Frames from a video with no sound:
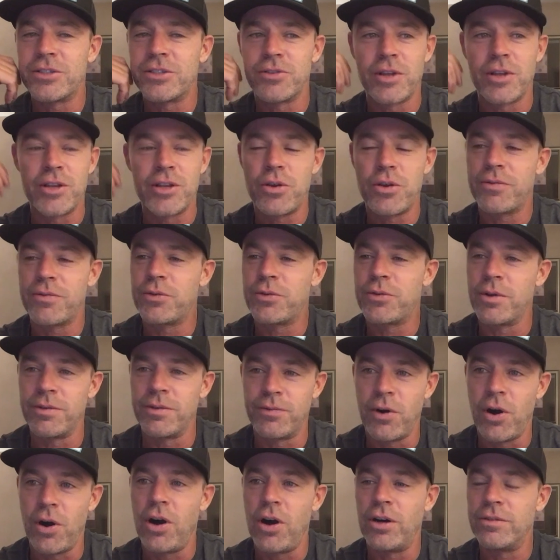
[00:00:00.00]
So then you have to
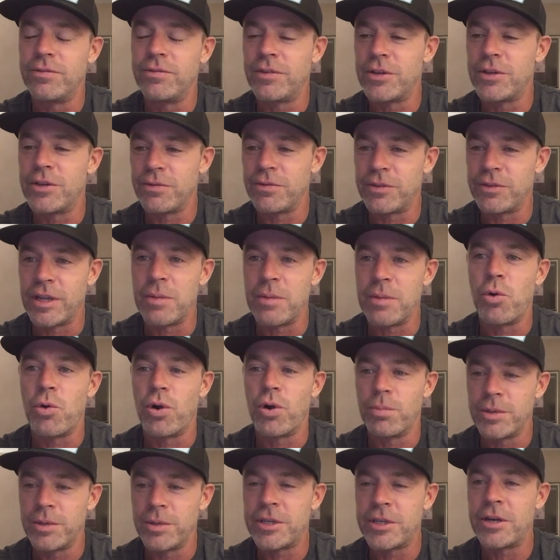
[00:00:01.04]
evolve and you have to get
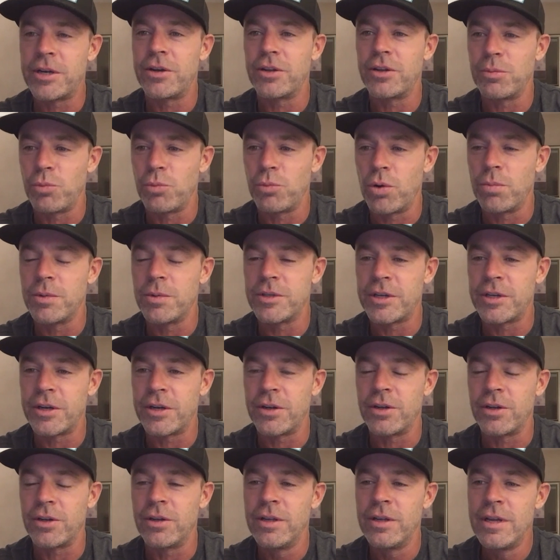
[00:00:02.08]
more material and more
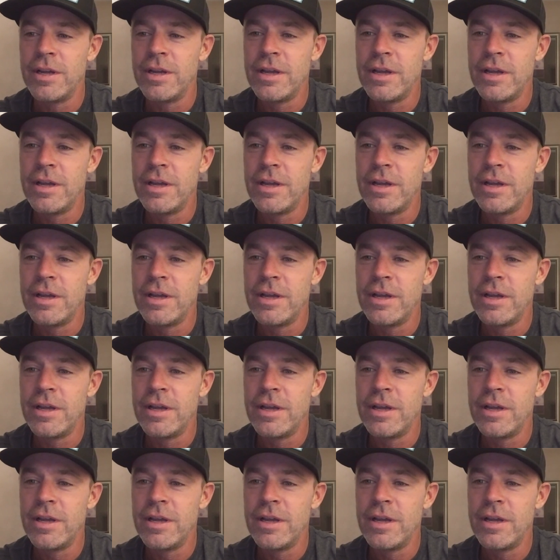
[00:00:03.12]
material.